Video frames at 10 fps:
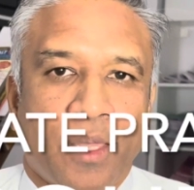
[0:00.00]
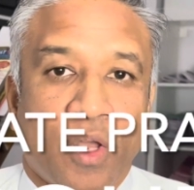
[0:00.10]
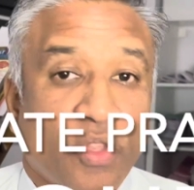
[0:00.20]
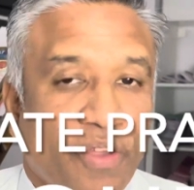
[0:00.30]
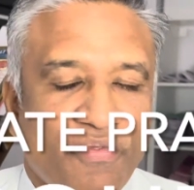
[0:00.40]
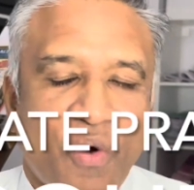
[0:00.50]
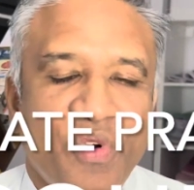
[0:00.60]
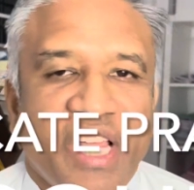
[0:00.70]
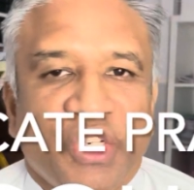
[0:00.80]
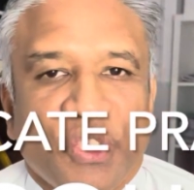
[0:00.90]
know the
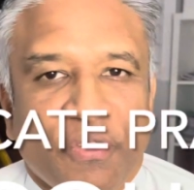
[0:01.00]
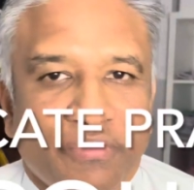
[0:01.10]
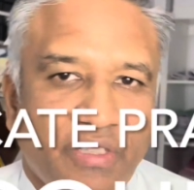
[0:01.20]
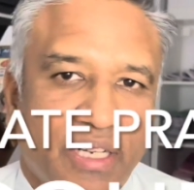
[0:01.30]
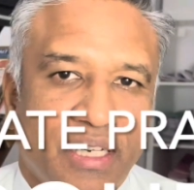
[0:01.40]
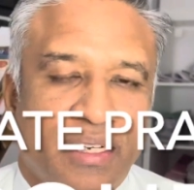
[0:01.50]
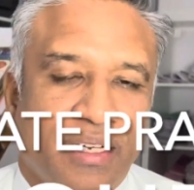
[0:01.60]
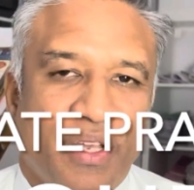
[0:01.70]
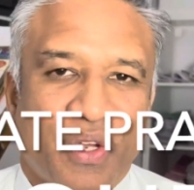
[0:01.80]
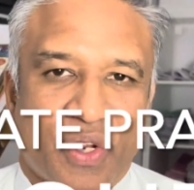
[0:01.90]
foundation of the
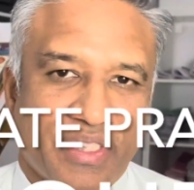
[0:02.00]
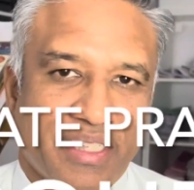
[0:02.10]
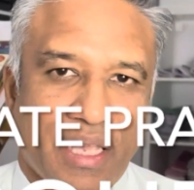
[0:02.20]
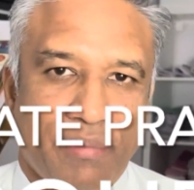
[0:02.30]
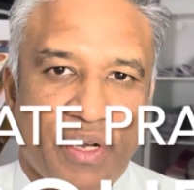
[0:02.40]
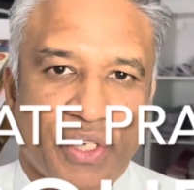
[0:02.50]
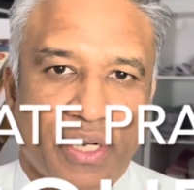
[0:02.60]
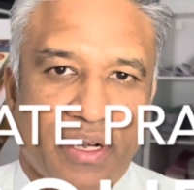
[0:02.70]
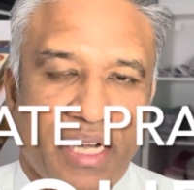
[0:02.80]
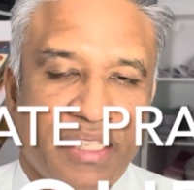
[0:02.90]

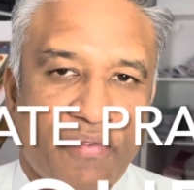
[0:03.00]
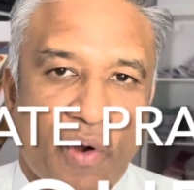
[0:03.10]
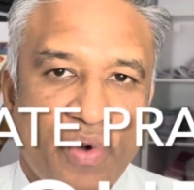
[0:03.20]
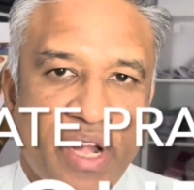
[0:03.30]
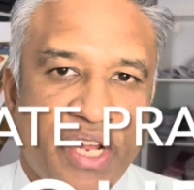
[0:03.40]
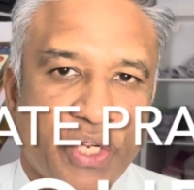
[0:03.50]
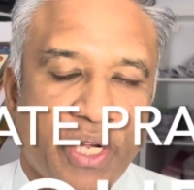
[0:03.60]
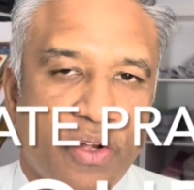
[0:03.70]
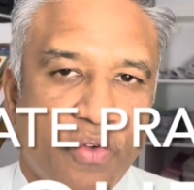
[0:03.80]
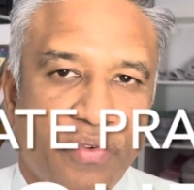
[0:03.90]
cross-examination. And the
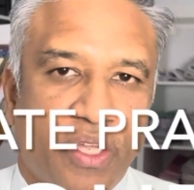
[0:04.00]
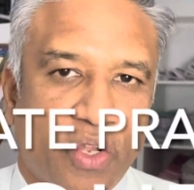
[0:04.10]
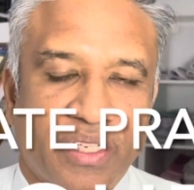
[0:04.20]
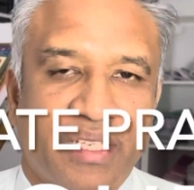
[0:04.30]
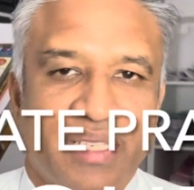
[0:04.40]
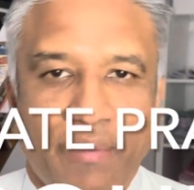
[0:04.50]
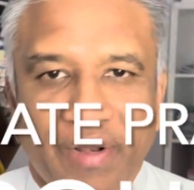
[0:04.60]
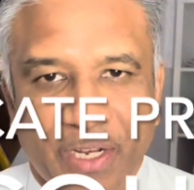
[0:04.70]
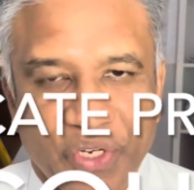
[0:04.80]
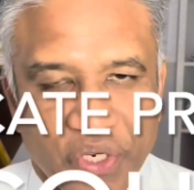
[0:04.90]
foundation of a
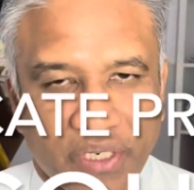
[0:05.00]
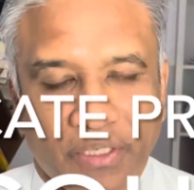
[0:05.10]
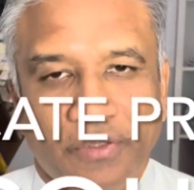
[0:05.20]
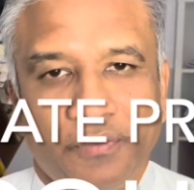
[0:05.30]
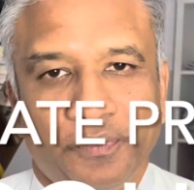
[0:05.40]
cross-examination,